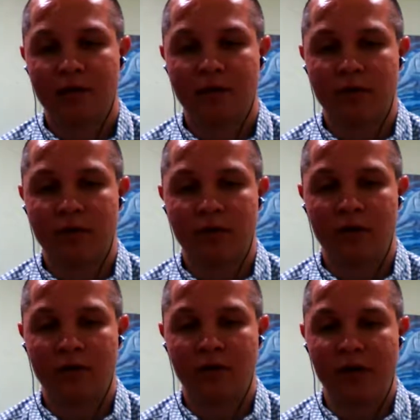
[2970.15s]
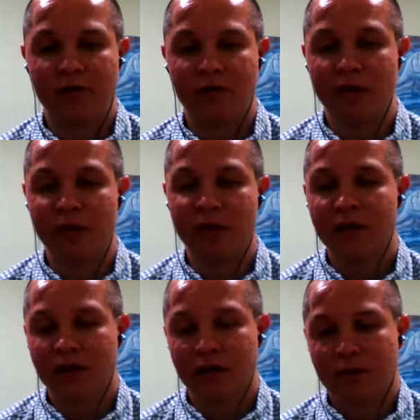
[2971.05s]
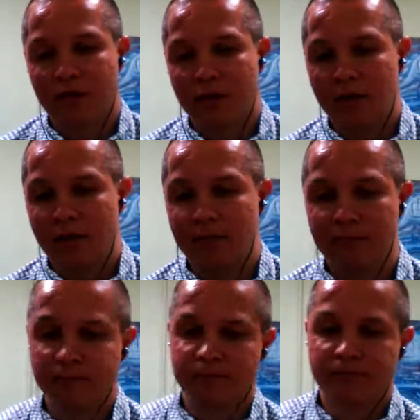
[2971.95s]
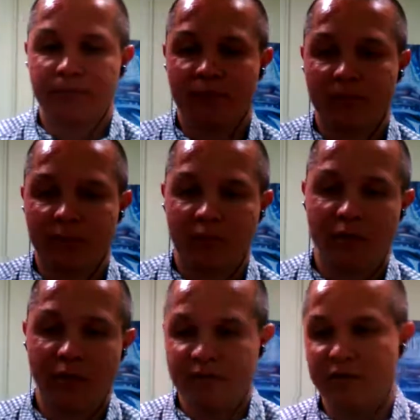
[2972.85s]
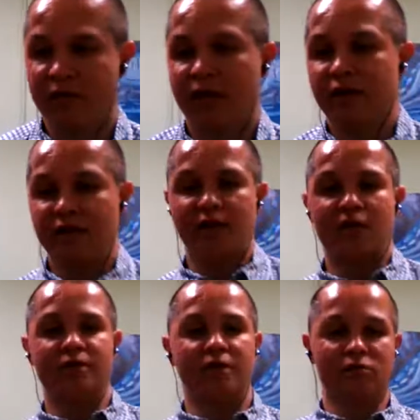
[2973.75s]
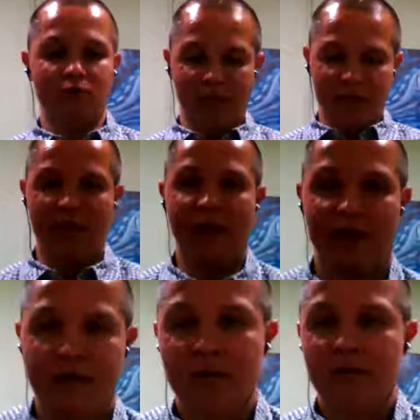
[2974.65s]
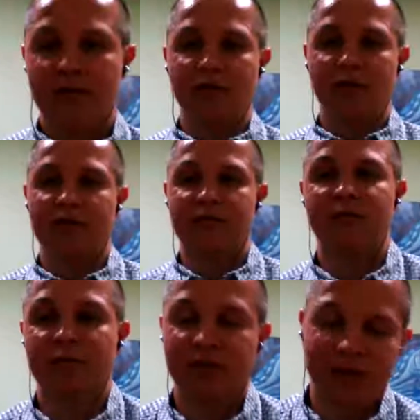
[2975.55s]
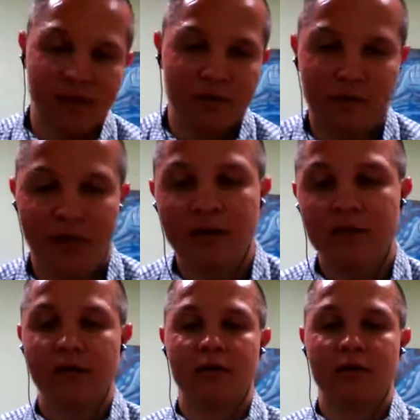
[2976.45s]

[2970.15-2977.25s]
We're on our way. So is there anything else that you like to add, that you like people to take away